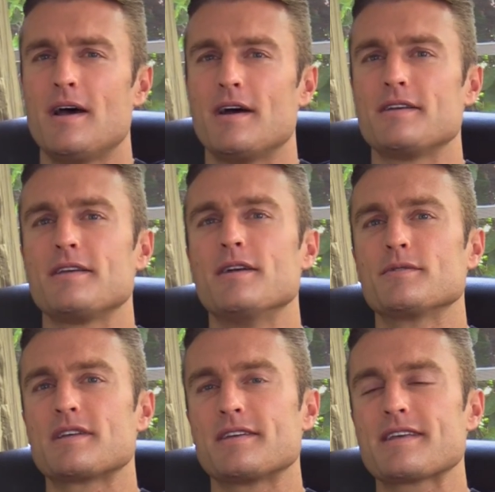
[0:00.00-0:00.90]
uh, you know
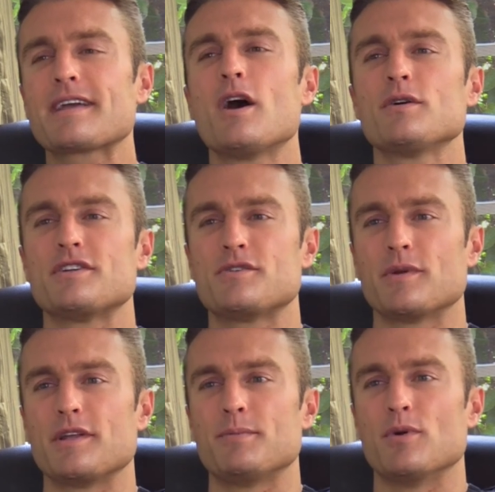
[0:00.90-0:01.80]
psychology is
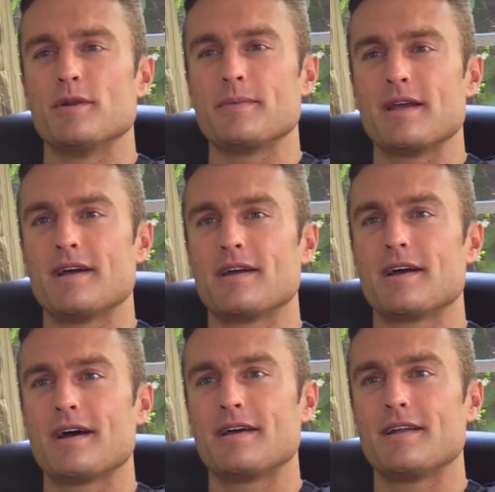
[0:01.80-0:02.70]
really important to me I,
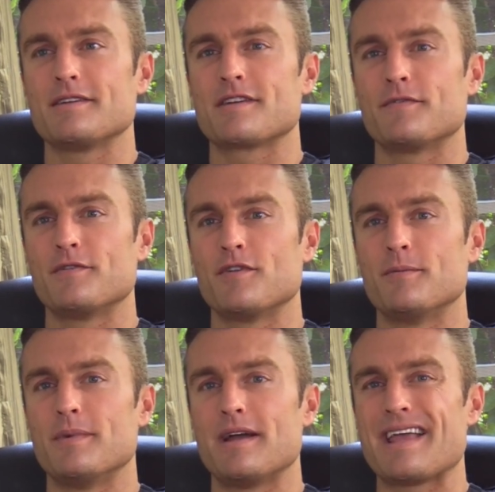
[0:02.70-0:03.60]
I, I, suffered
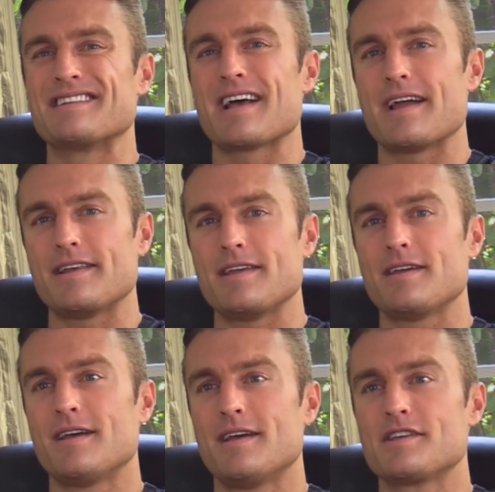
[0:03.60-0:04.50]
from
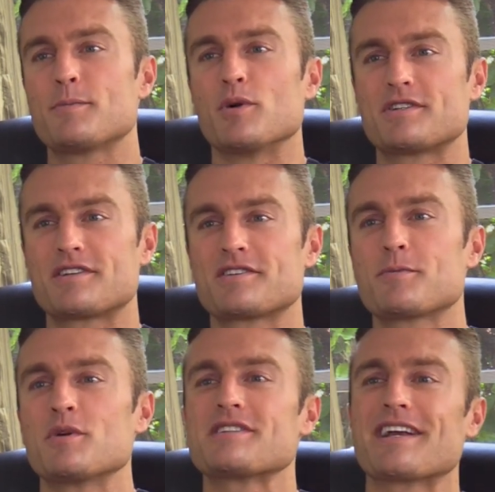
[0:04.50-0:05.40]
anxiety sports
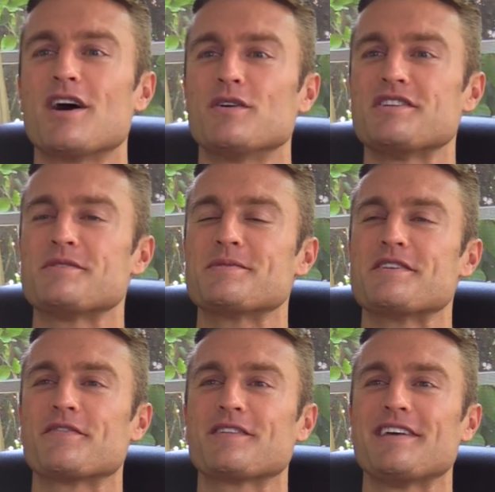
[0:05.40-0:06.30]
sports psychology
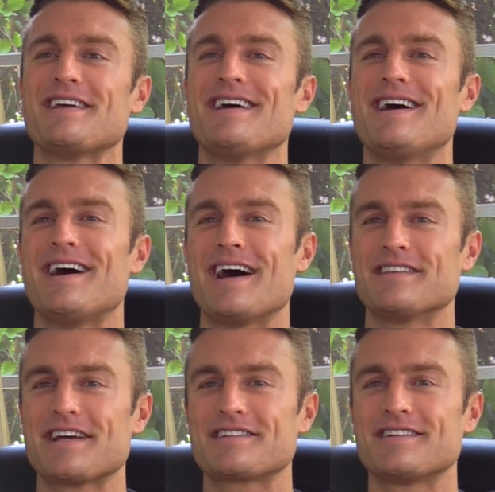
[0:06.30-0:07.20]
specifically
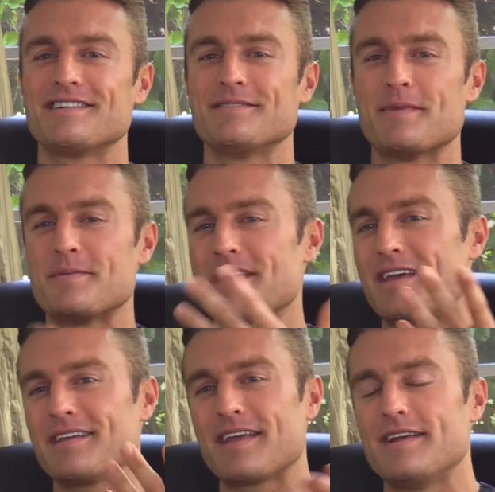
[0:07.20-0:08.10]
i'd like to maybe
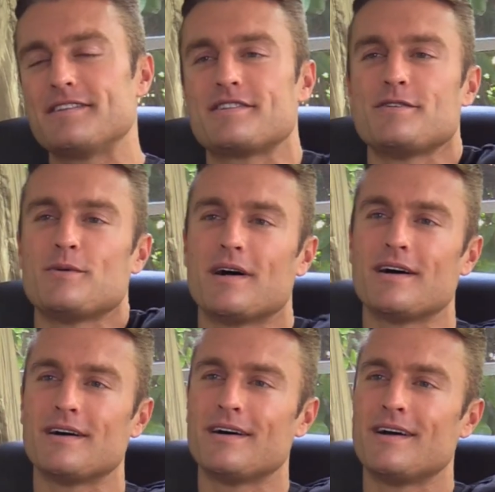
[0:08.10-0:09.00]
get get into
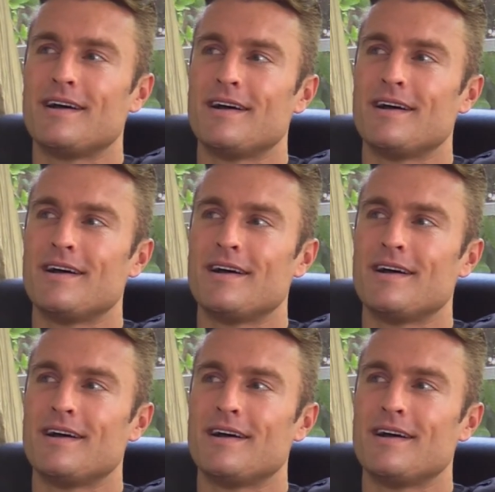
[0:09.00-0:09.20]
uh,